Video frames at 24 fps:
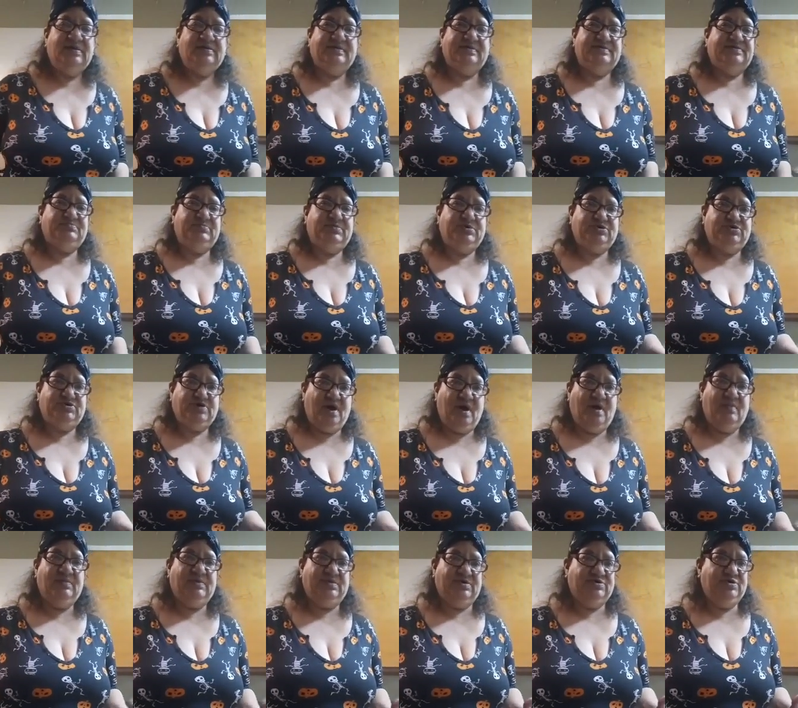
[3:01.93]
Just
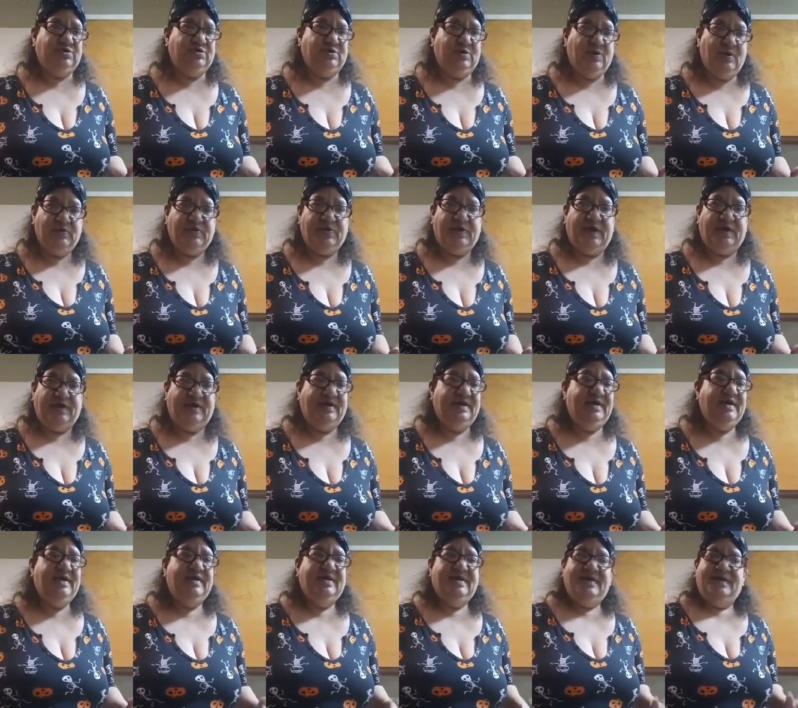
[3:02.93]
pajamas, you know that
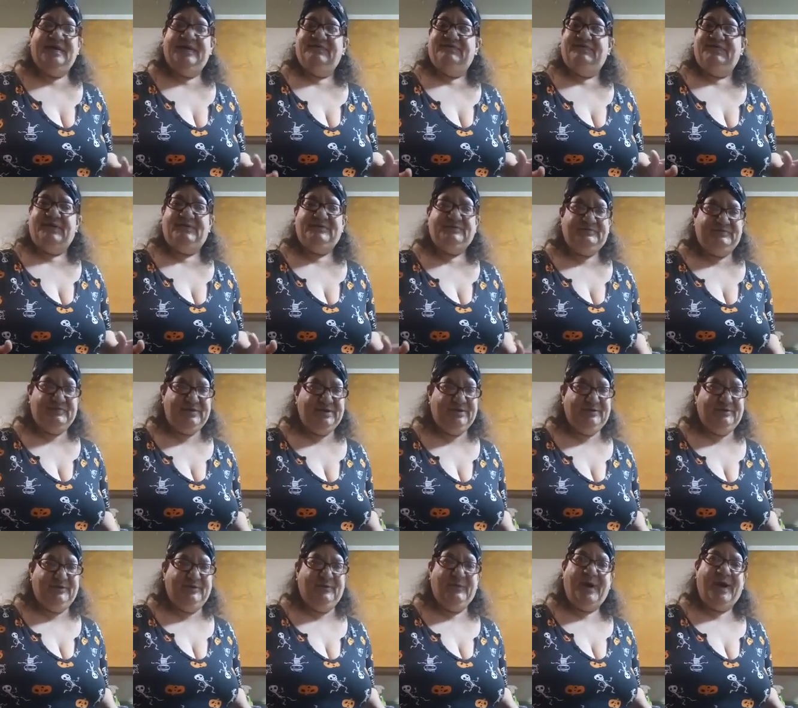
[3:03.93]
they don't fit
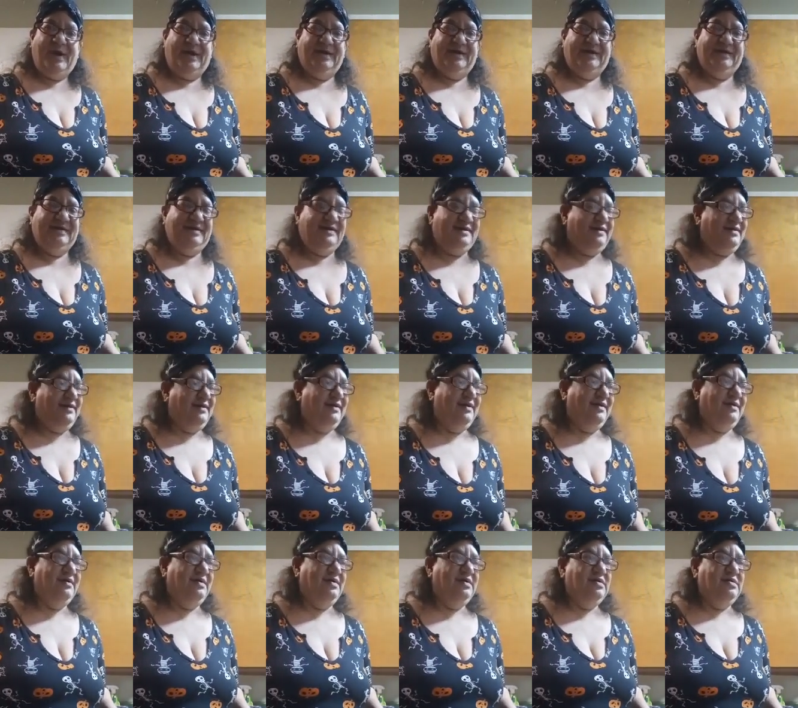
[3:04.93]
you great.
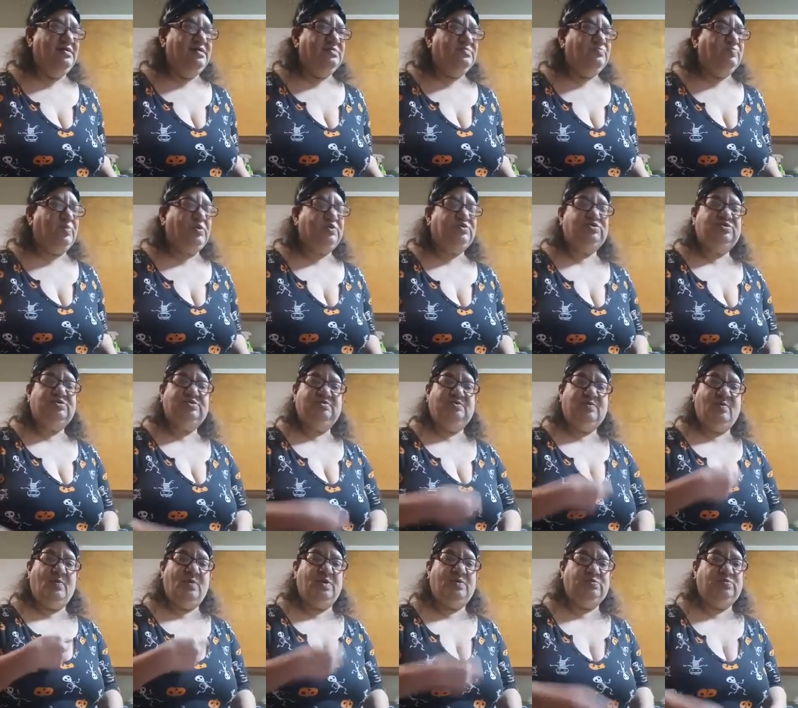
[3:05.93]
Especially
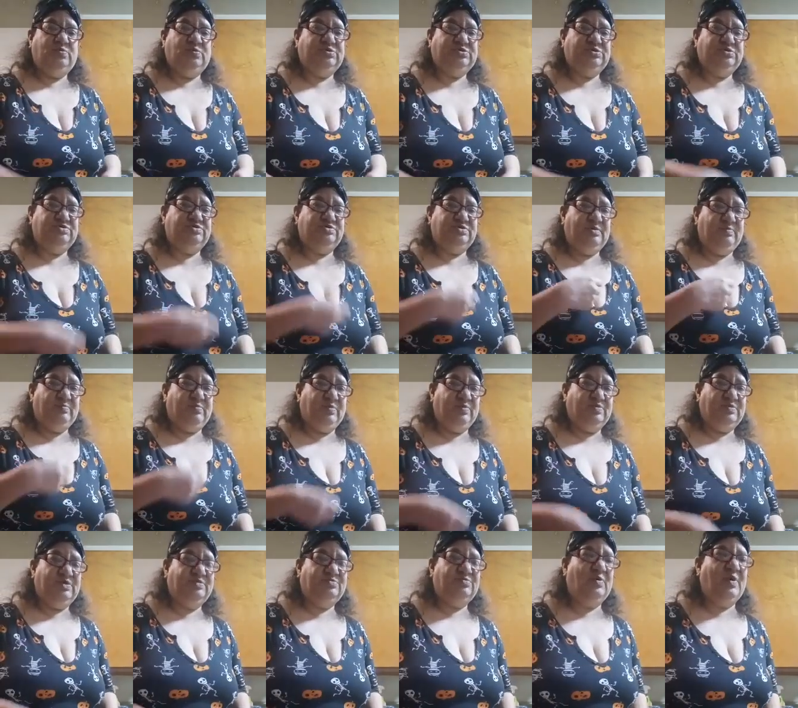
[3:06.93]
the ones with the
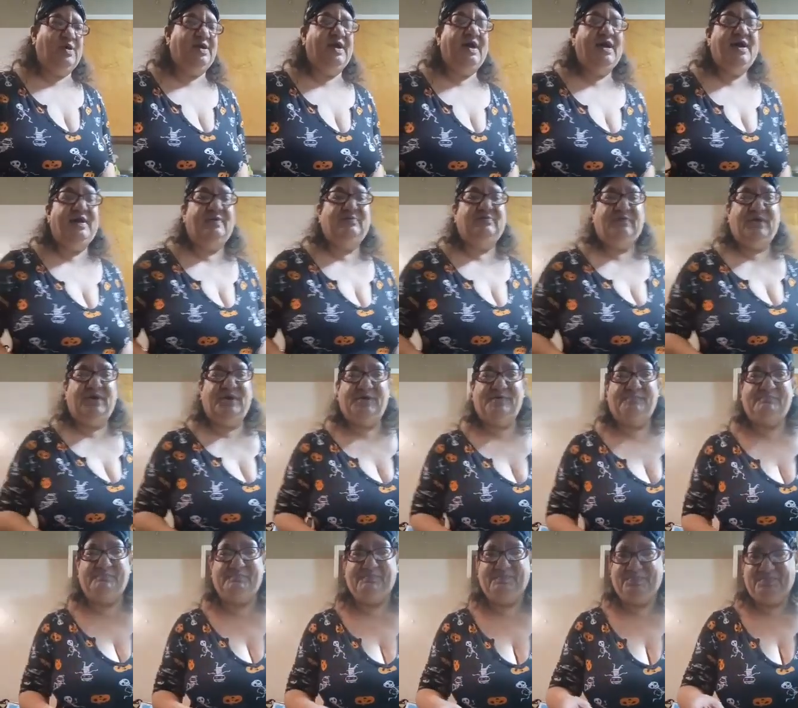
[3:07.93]
zipper. That's why I have,
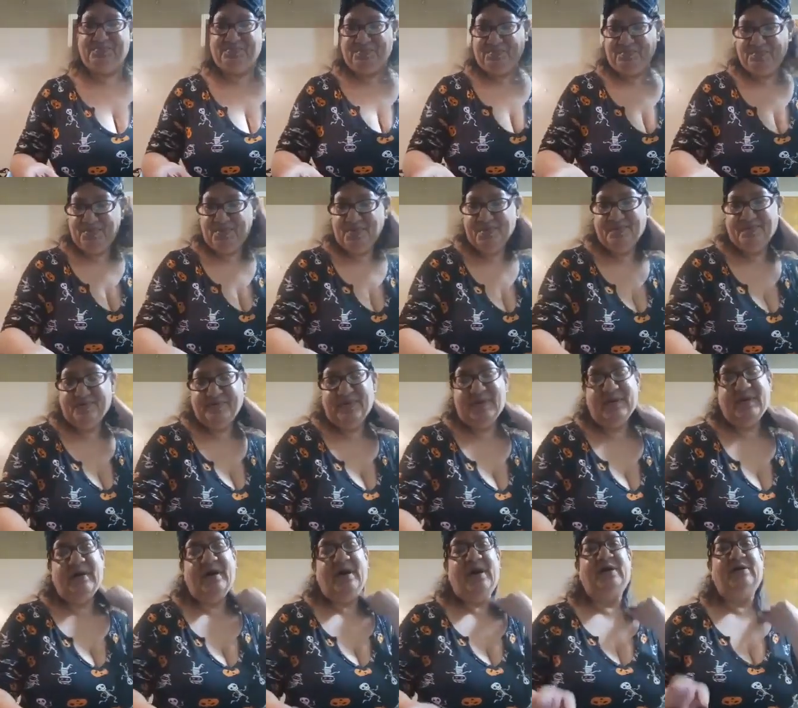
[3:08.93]
um,
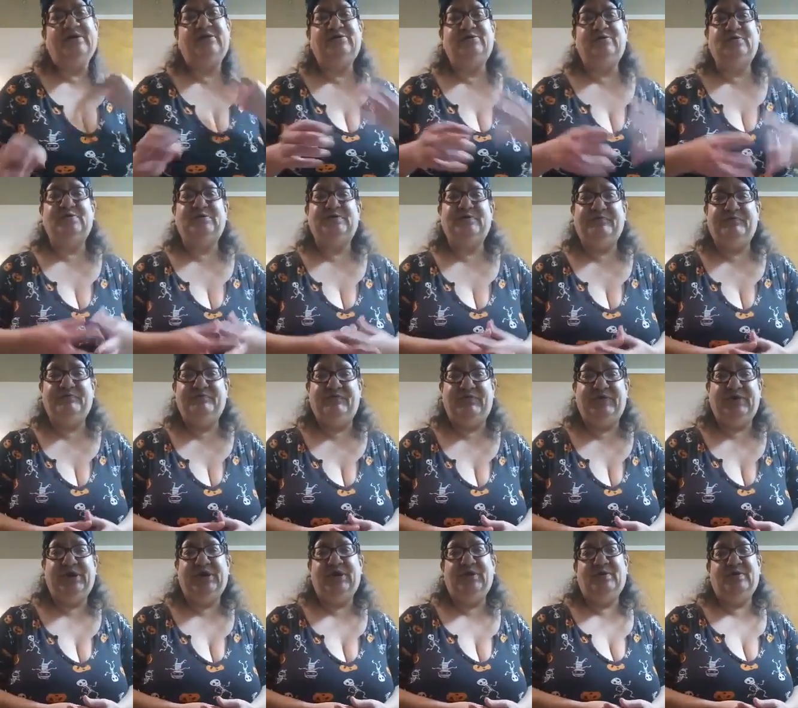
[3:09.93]
I'm going to do a different
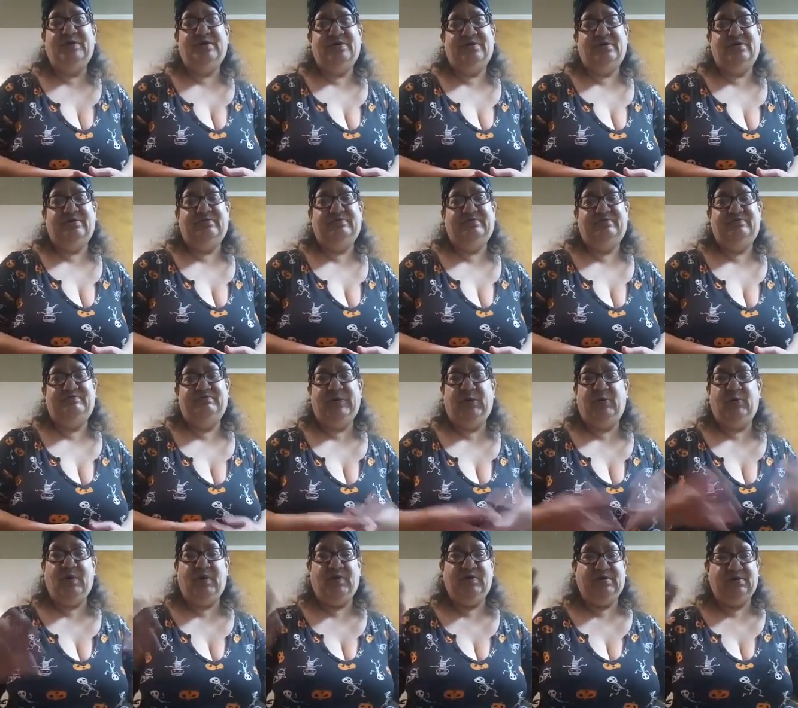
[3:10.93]
video of
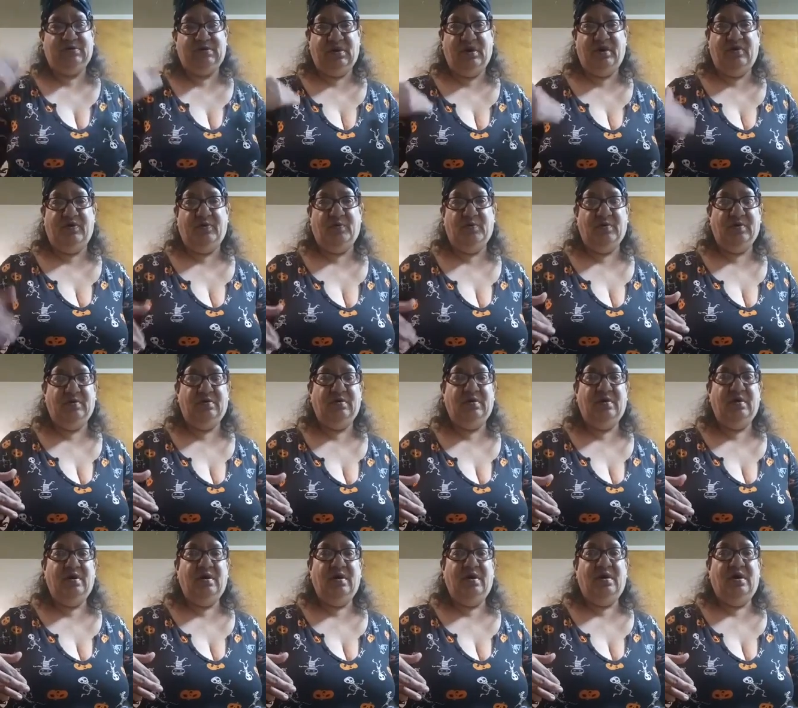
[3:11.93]
me wearing the other
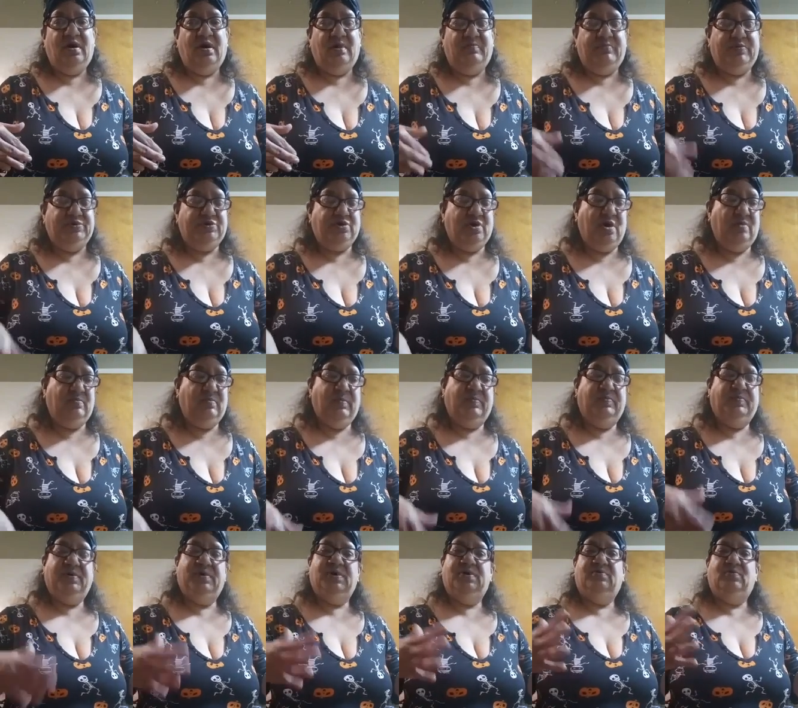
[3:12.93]
uh,
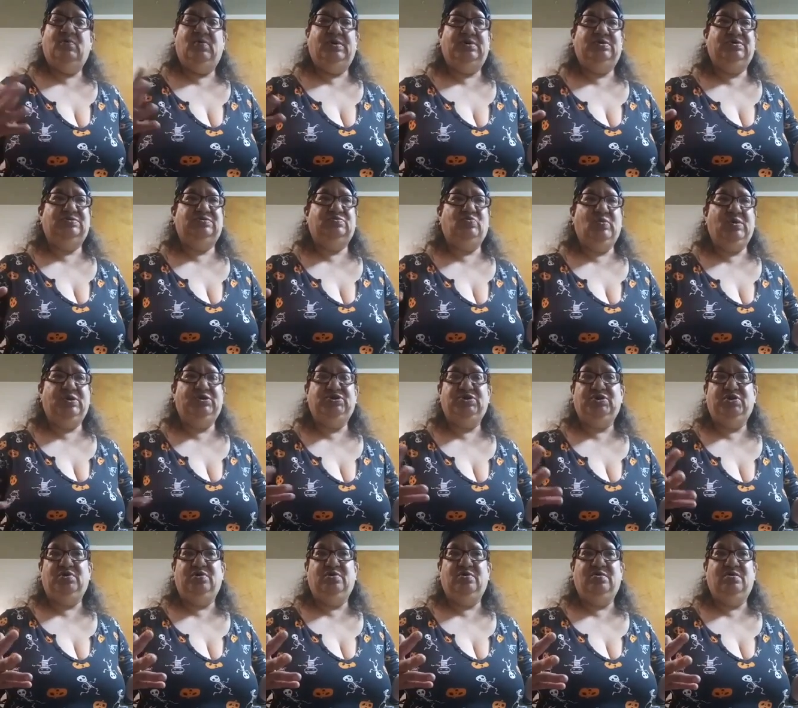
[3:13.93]
But when it's
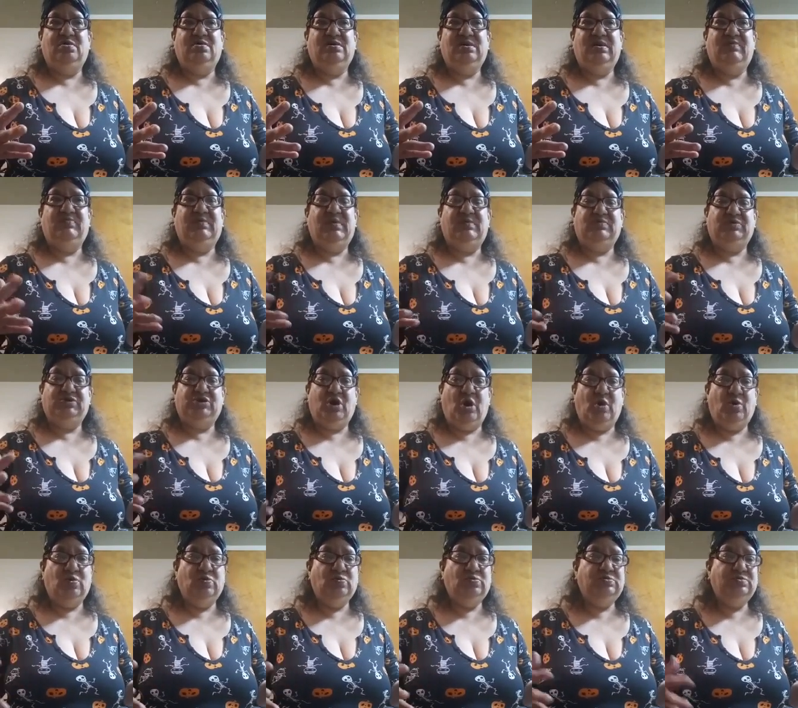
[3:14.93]
winter, even if it's
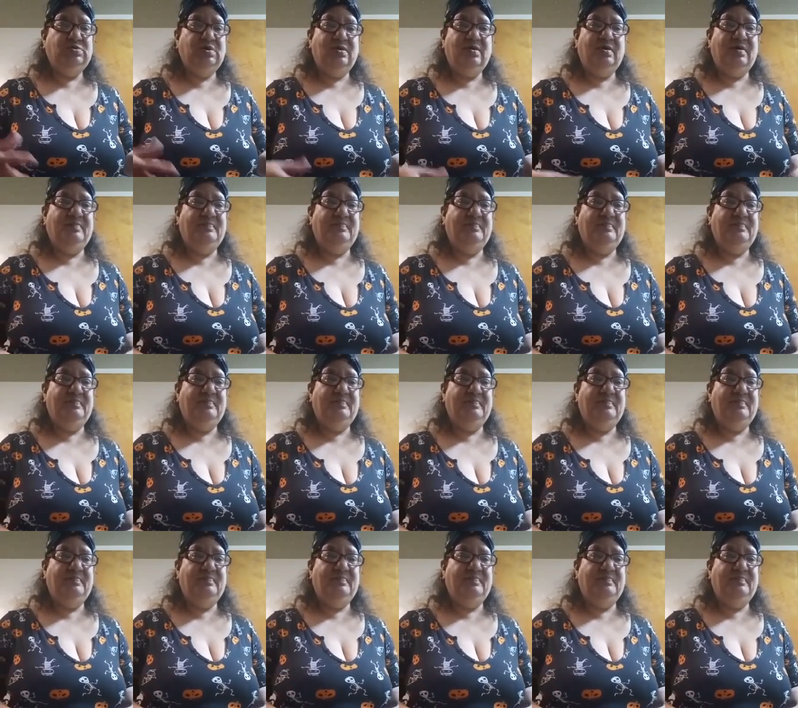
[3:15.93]
cold,